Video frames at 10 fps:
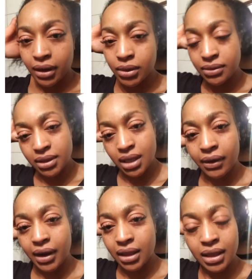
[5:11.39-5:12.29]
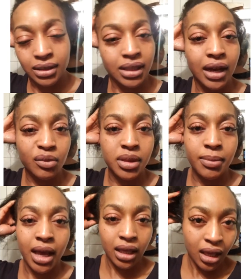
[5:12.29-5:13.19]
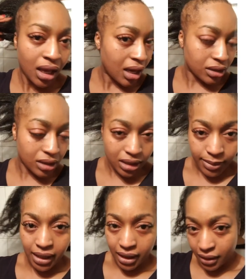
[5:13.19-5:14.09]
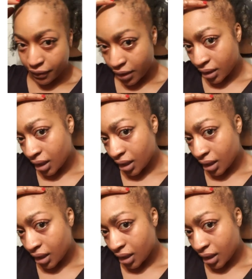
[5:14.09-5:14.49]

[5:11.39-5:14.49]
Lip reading: which was the area that they took the hair from in the back, and transplant it in the front.